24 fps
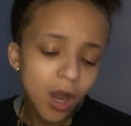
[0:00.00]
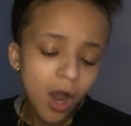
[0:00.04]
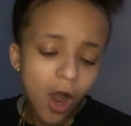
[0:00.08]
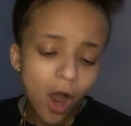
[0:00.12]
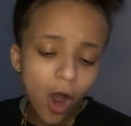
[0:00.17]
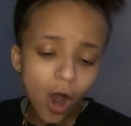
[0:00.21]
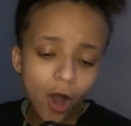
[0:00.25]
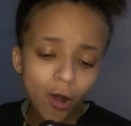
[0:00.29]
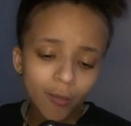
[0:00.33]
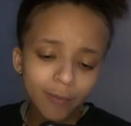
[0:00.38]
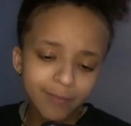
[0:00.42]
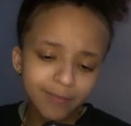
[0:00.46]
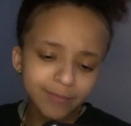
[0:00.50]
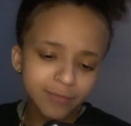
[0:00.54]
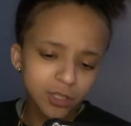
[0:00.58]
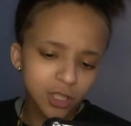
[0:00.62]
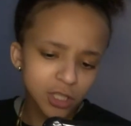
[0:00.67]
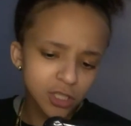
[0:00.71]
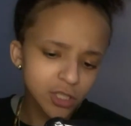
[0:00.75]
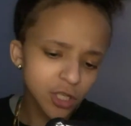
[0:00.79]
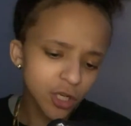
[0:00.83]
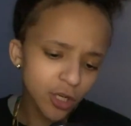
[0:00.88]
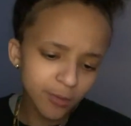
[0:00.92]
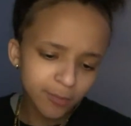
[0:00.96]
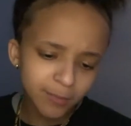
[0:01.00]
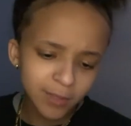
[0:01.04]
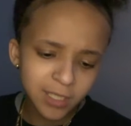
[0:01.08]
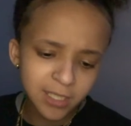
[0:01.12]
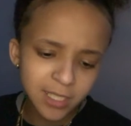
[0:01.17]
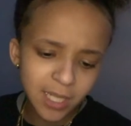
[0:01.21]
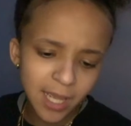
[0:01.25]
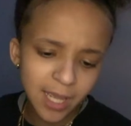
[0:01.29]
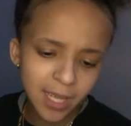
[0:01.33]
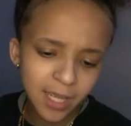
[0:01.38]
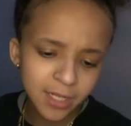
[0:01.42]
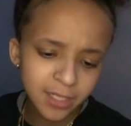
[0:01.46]
Um, determined
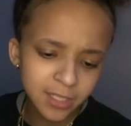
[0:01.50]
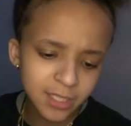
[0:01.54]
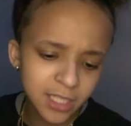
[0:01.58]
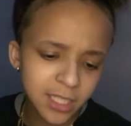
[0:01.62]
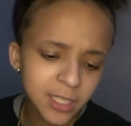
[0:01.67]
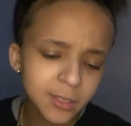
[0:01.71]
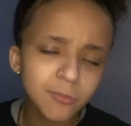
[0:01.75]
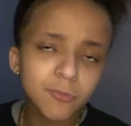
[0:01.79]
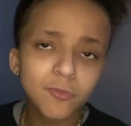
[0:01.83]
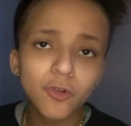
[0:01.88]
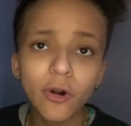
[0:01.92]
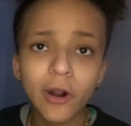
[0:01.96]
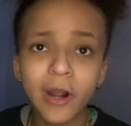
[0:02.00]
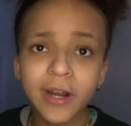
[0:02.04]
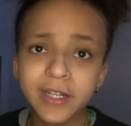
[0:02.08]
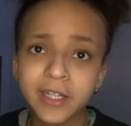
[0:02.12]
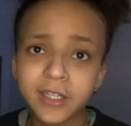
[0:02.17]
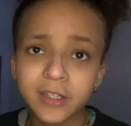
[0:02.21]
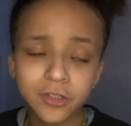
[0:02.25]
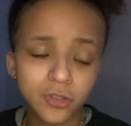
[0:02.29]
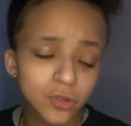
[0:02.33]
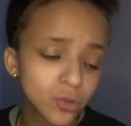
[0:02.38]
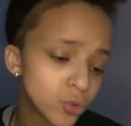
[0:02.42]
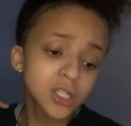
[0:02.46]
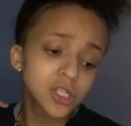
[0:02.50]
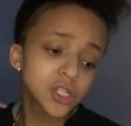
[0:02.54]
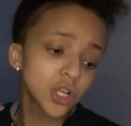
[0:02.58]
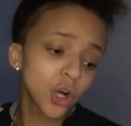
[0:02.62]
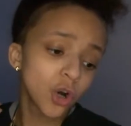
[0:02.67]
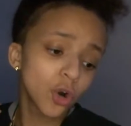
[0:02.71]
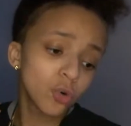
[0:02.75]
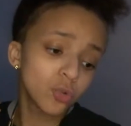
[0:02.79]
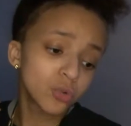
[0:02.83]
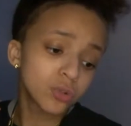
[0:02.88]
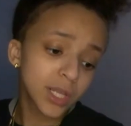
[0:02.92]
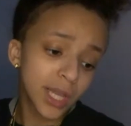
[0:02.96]
and keep grinding, dude.
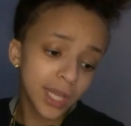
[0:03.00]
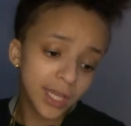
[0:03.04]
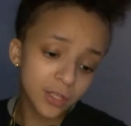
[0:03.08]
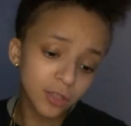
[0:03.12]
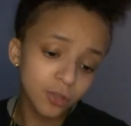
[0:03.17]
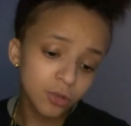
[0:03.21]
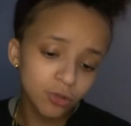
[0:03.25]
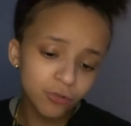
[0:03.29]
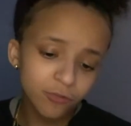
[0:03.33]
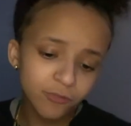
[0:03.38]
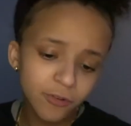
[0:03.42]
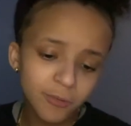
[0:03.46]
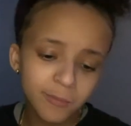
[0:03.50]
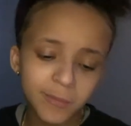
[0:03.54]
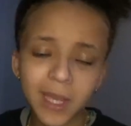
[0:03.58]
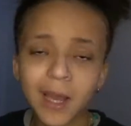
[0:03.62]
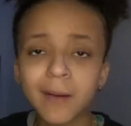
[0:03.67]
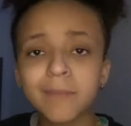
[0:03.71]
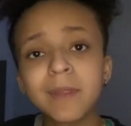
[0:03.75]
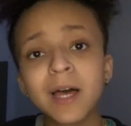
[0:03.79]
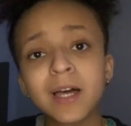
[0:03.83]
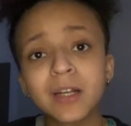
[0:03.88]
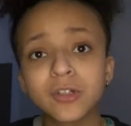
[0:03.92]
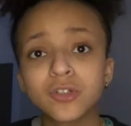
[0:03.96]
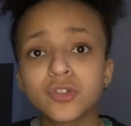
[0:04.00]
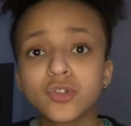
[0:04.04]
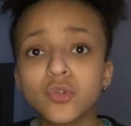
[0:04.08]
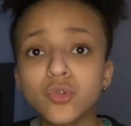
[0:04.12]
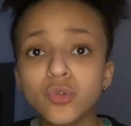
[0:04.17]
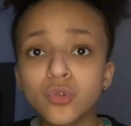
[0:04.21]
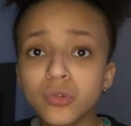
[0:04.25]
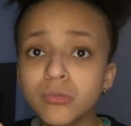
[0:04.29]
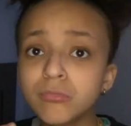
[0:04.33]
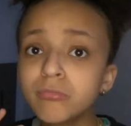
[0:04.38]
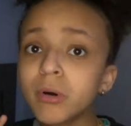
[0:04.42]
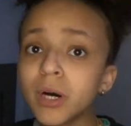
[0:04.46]
So, thank you, you feel me? I'm not a
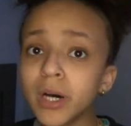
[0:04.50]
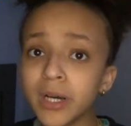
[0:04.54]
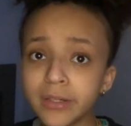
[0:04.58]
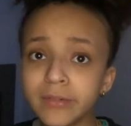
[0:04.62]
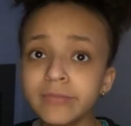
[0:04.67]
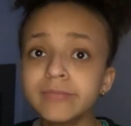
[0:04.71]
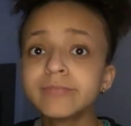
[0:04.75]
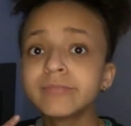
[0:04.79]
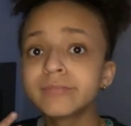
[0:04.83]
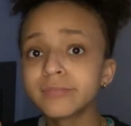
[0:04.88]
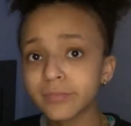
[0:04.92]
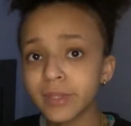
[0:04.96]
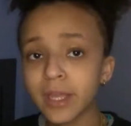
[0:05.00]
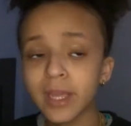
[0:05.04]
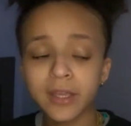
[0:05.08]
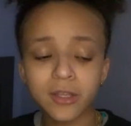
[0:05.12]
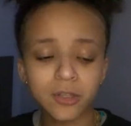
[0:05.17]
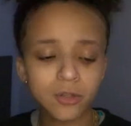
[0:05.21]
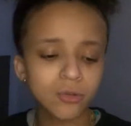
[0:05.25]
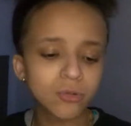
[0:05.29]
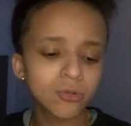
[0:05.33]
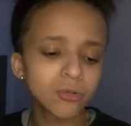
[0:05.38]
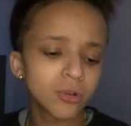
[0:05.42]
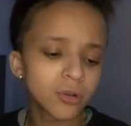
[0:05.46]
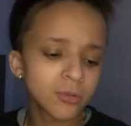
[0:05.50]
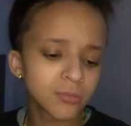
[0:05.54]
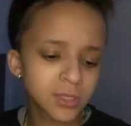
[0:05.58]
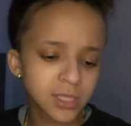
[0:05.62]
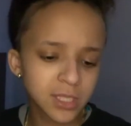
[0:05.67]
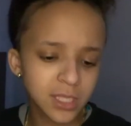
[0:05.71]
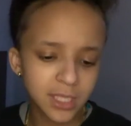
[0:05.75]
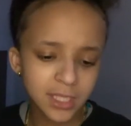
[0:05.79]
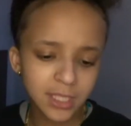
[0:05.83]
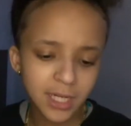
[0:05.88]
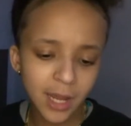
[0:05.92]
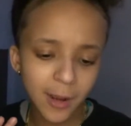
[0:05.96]
dude, but thank you, you know what I'm
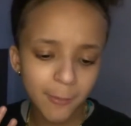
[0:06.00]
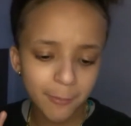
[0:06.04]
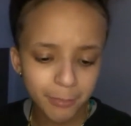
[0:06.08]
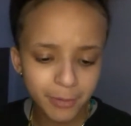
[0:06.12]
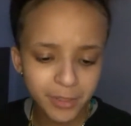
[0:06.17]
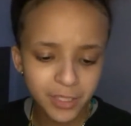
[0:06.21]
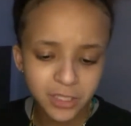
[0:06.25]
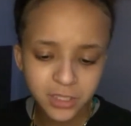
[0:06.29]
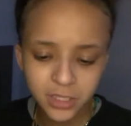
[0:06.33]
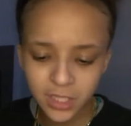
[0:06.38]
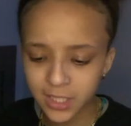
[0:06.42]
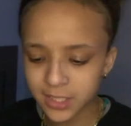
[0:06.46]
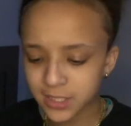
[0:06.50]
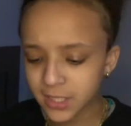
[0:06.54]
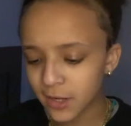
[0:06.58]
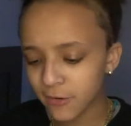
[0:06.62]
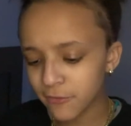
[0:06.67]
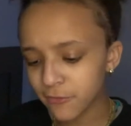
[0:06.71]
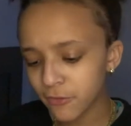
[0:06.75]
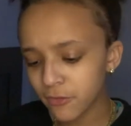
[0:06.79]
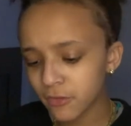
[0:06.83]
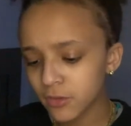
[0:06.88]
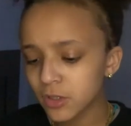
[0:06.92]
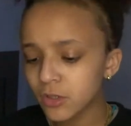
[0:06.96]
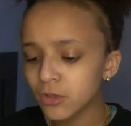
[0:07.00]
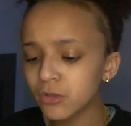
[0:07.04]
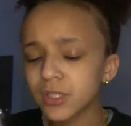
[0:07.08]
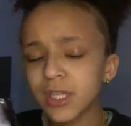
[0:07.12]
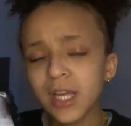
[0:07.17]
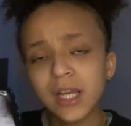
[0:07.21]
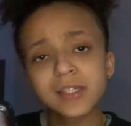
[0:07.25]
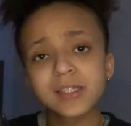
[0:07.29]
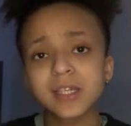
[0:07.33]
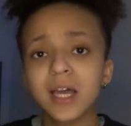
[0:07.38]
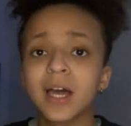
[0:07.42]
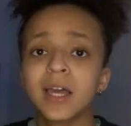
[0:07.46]
saying? I appreciate that for real.
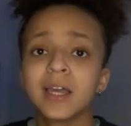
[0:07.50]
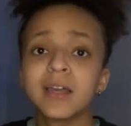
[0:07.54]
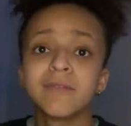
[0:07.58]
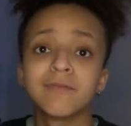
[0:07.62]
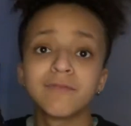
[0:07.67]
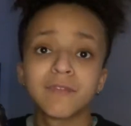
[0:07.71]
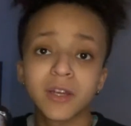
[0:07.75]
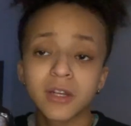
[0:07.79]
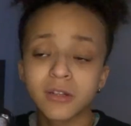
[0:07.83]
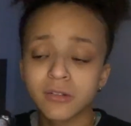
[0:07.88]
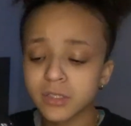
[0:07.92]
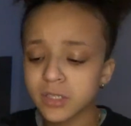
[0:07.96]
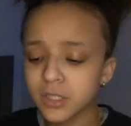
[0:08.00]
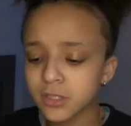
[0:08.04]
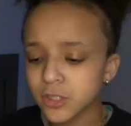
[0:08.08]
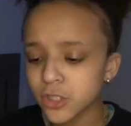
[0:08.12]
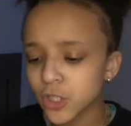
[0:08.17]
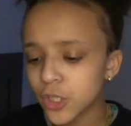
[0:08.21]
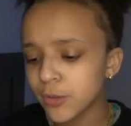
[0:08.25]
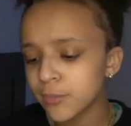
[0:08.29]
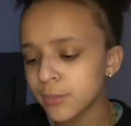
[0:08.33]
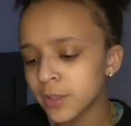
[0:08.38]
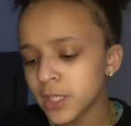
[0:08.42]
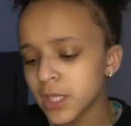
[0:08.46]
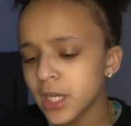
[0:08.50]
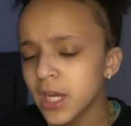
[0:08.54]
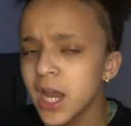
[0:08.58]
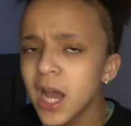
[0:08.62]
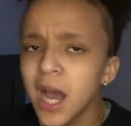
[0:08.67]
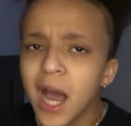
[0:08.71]
Yes, I am very determined.